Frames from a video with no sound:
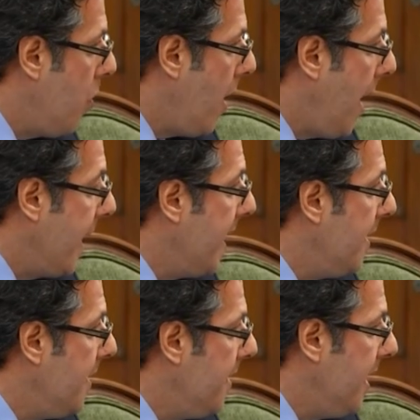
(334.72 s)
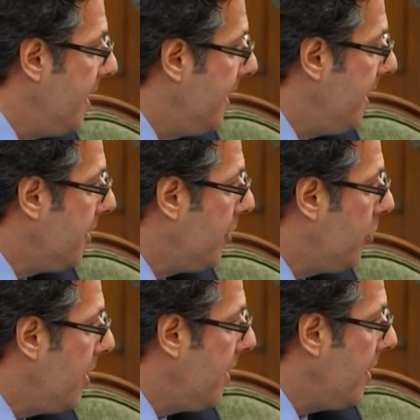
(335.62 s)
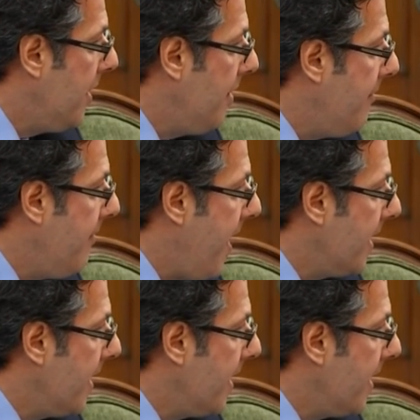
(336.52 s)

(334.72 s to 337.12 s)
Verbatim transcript: internationally? Are you aware that the